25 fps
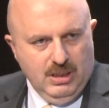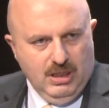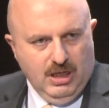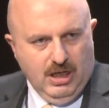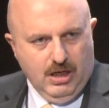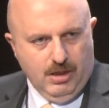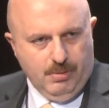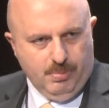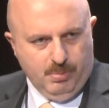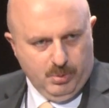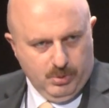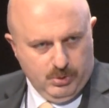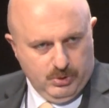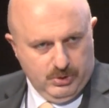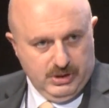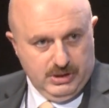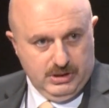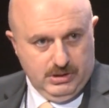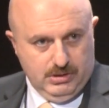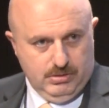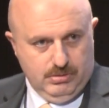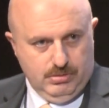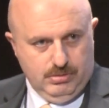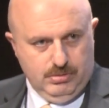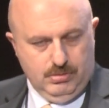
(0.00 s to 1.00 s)
are put
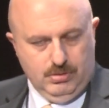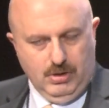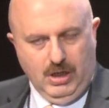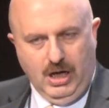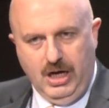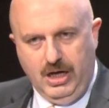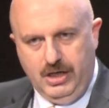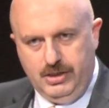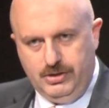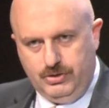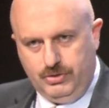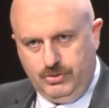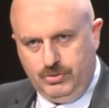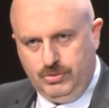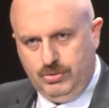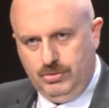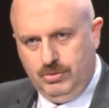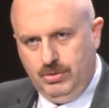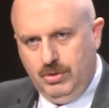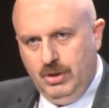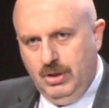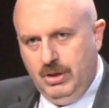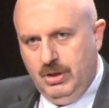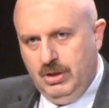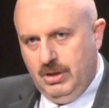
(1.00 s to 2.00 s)
into high
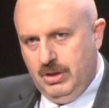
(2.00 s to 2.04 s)
school